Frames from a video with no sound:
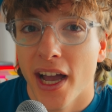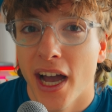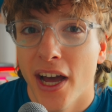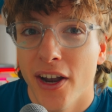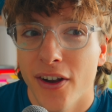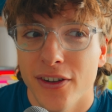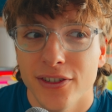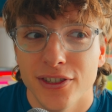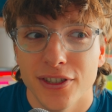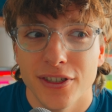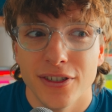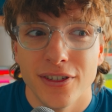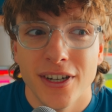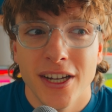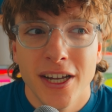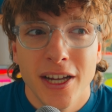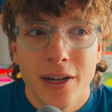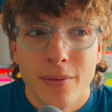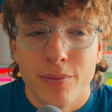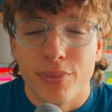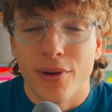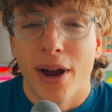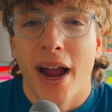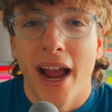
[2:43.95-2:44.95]
I don't do
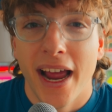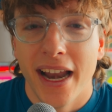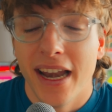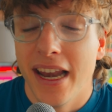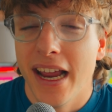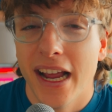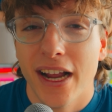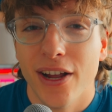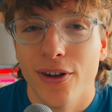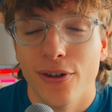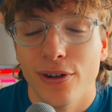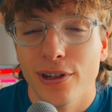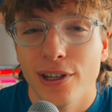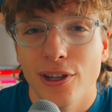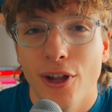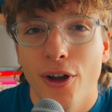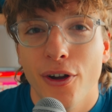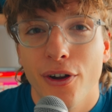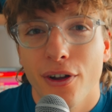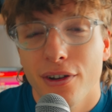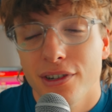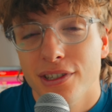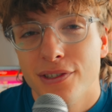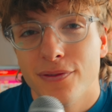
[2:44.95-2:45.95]
branding or
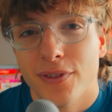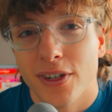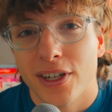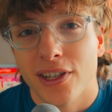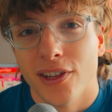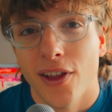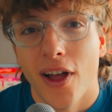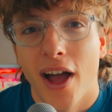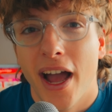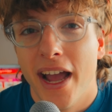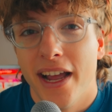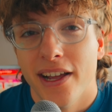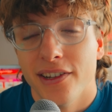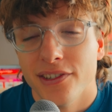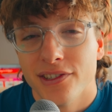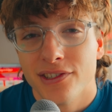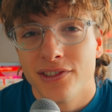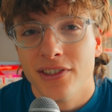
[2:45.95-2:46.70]
logos for clients.